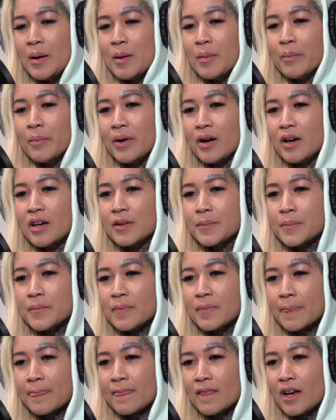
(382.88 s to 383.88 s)
But
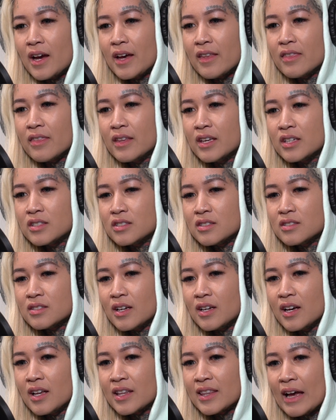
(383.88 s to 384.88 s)
I think just
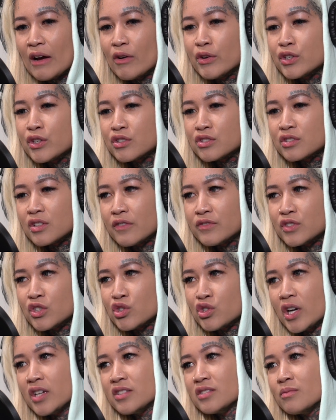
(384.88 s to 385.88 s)
allowing yourself to
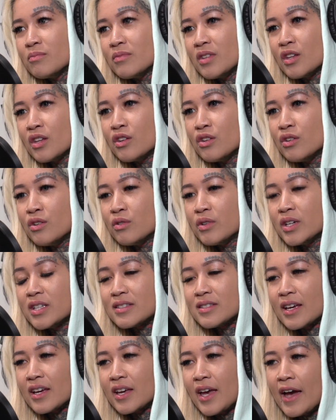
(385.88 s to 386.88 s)
try something new. It's
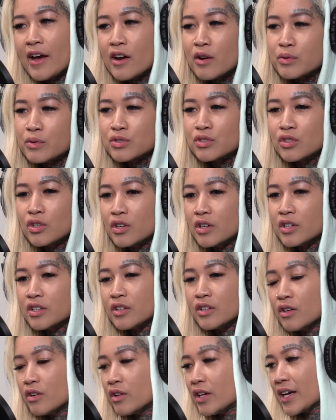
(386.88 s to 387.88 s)
like hair was good,
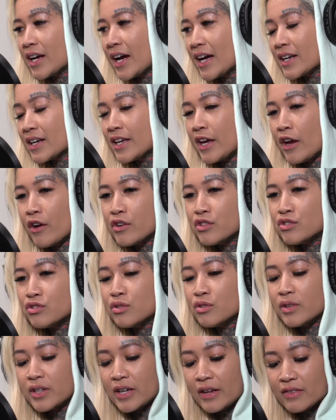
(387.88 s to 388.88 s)
it kind of carries
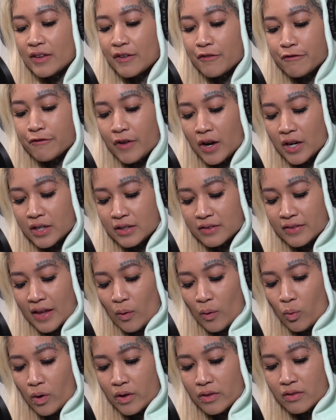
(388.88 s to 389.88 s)
you. And I think finding
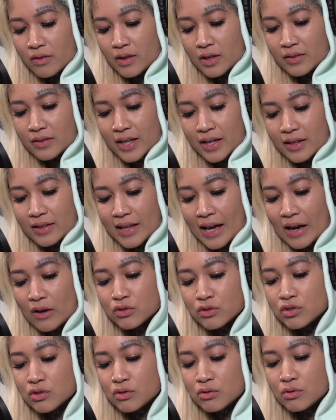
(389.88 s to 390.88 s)
that one thing that
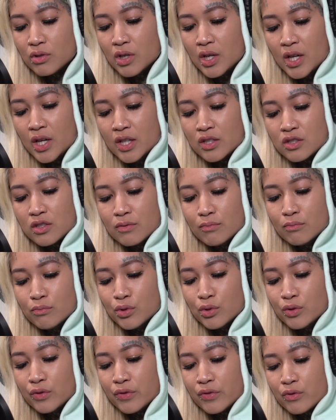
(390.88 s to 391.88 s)
allows you to
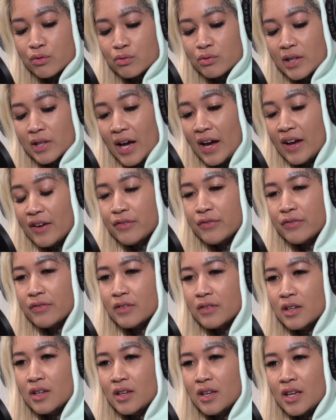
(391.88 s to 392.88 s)
move through life
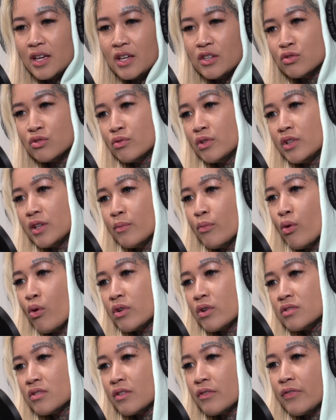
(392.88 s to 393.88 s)
is really
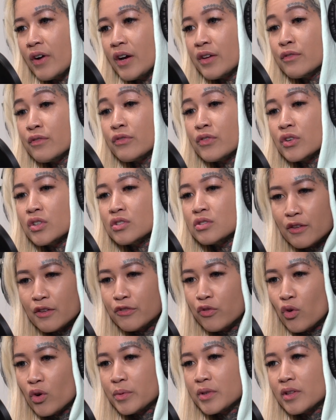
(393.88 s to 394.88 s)
important to find first. The
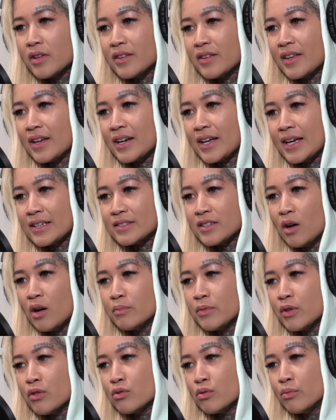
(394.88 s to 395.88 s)
formula that has helped
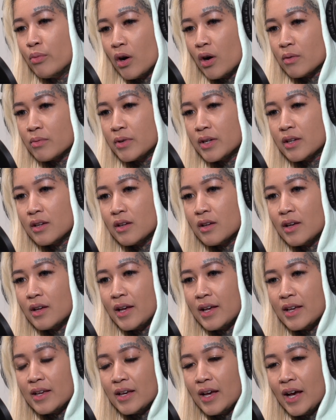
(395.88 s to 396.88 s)
me through barbering
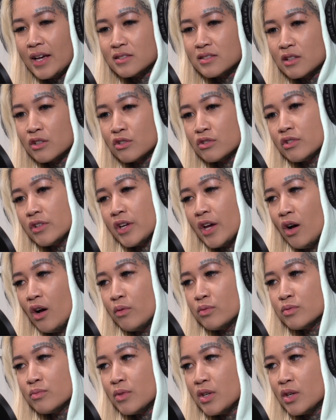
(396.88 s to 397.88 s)
has literally
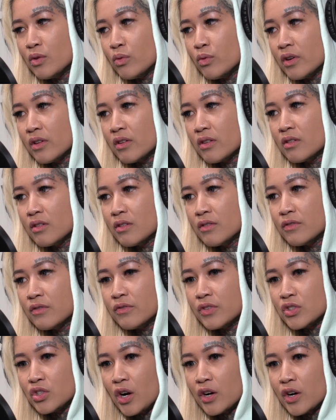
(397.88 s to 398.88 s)
helped me with
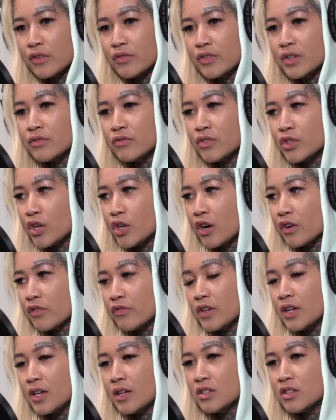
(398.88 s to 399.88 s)
photography and
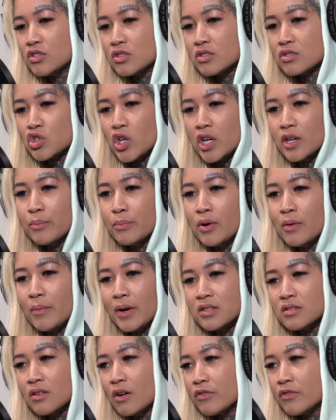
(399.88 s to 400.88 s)
videography and just trying to put
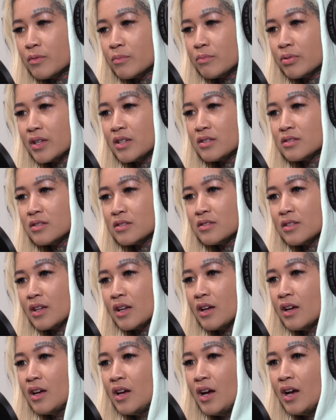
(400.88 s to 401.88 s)
myself in places
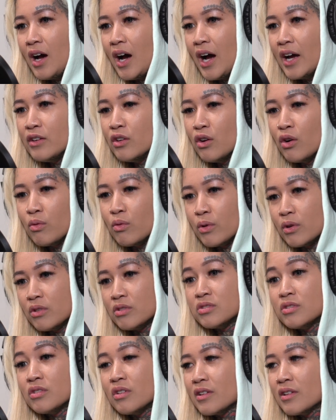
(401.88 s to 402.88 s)
that I know will
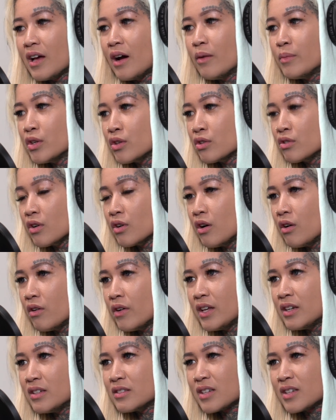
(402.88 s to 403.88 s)
still allow me to grow.
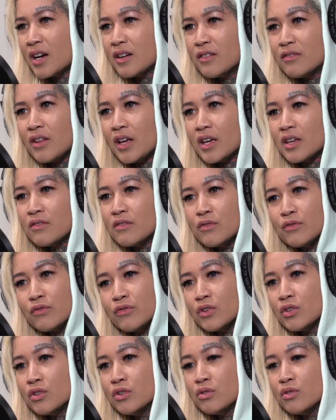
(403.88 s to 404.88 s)
And it's kind of like even
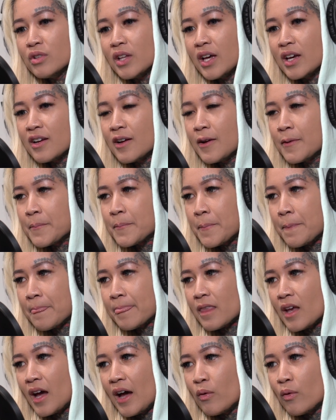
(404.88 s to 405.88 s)
for you, like
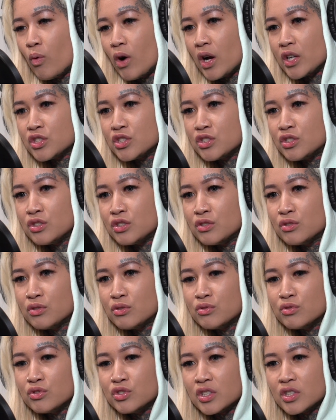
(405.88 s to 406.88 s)
I watched
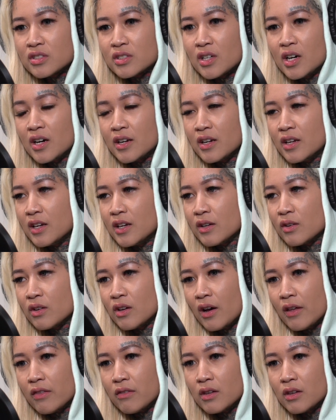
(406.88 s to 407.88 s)
you just cutting,
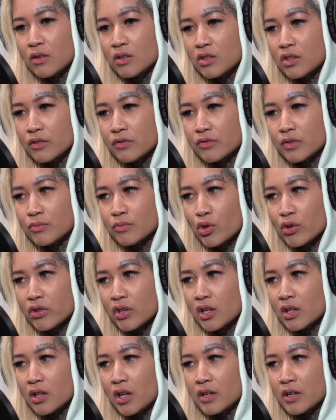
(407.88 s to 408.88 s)
I think you're from North
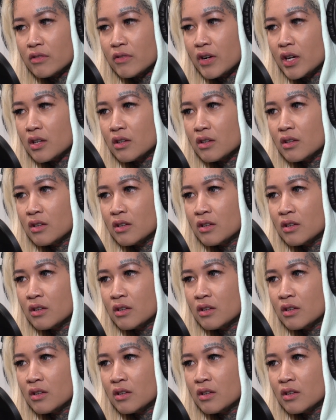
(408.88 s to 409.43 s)
Carolina, right?